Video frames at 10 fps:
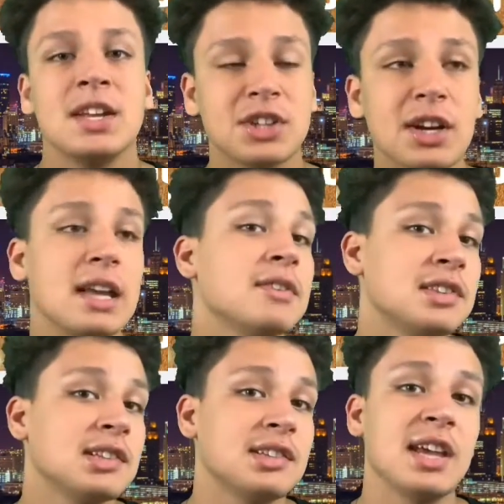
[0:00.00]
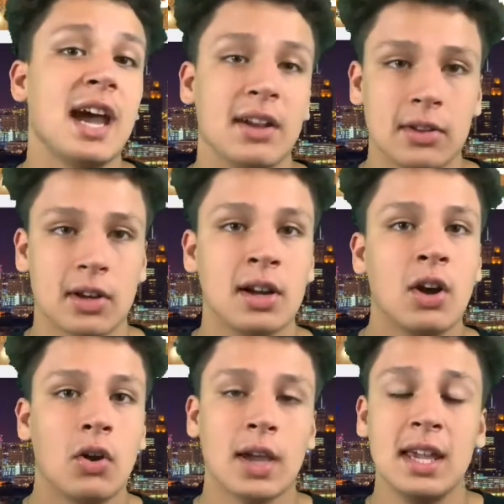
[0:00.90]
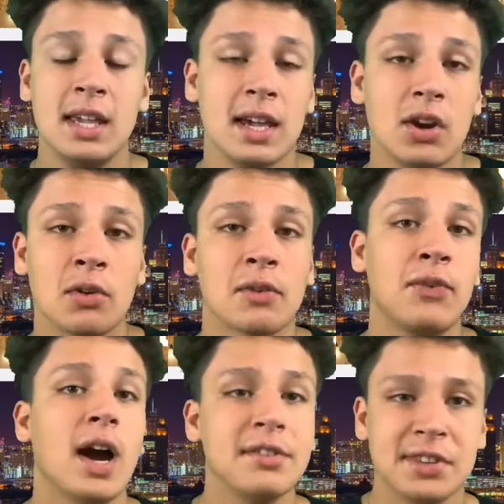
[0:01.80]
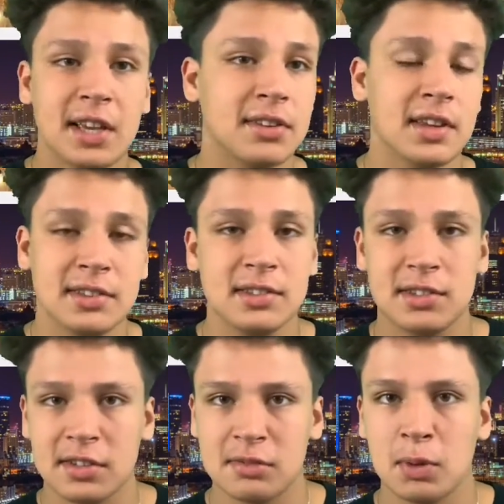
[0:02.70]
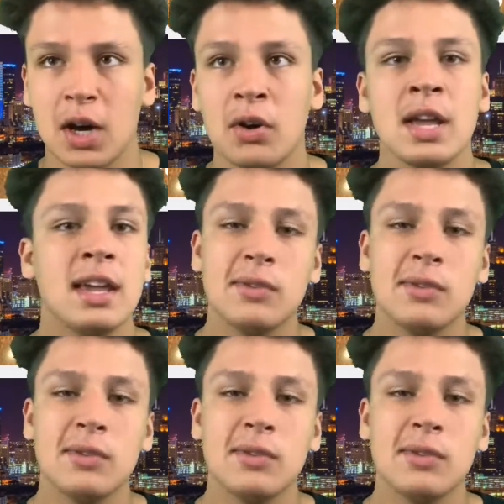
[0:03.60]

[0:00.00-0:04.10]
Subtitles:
Jared Davis is a tackler, okay? He had over 5 sacks last season as well.